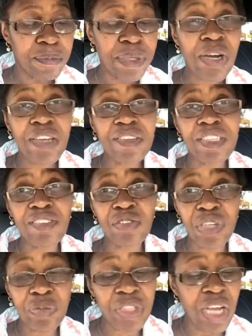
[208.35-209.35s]
Because the
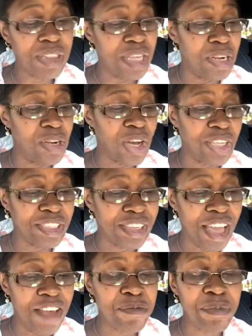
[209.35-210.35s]
scripture the
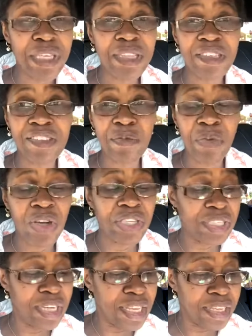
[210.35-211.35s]
Lord gave me this
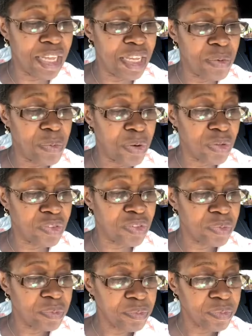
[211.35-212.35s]
morning again
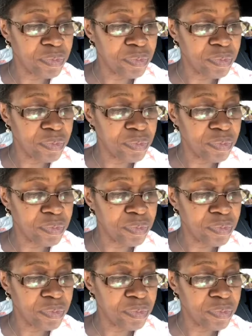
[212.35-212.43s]
was,